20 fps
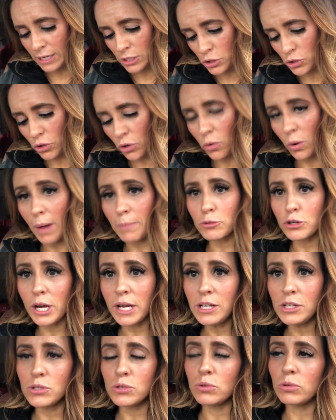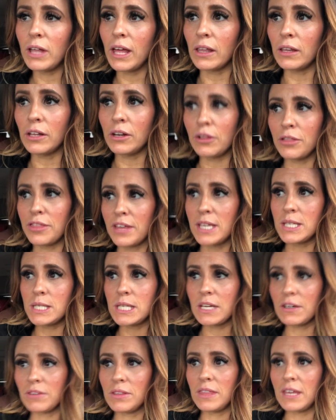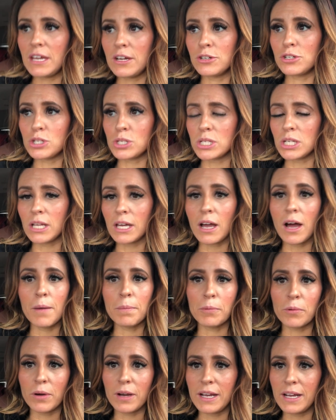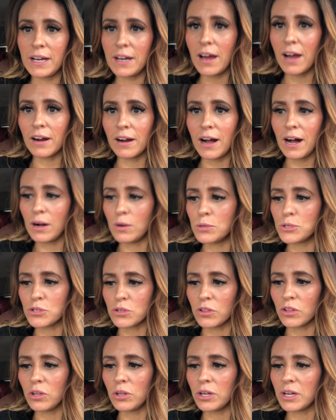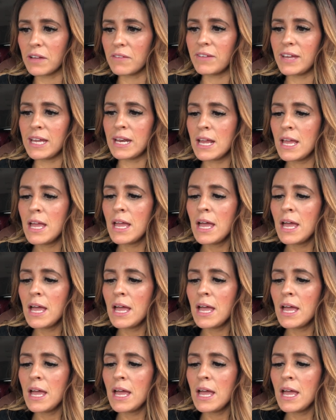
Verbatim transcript: so I'm trying to do like little things here and there just to like upgrade our house or the look of it.